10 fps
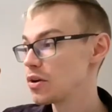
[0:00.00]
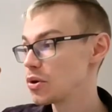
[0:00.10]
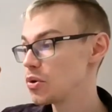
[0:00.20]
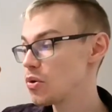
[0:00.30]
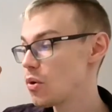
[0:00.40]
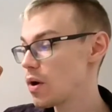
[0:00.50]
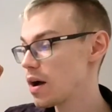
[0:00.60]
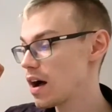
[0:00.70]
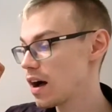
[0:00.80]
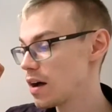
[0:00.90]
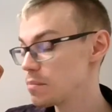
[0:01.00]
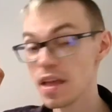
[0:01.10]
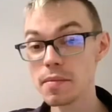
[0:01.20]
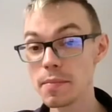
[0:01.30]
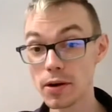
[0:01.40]
who may
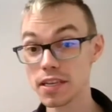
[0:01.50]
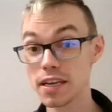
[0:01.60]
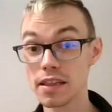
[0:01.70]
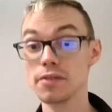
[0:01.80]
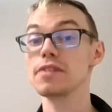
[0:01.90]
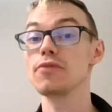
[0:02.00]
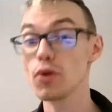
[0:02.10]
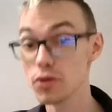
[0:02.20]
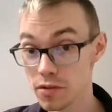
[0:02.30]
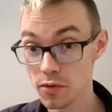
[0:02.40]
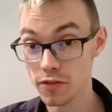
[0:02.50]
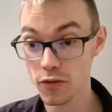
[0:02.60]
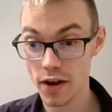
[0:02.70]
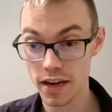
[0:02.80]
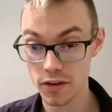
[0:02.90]
be particularly vulnerable
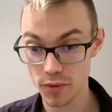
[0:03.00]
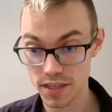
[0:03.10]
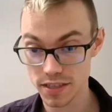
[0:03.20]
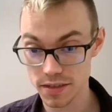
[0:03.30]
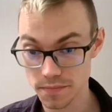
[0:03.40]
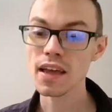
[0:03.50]
for any reason.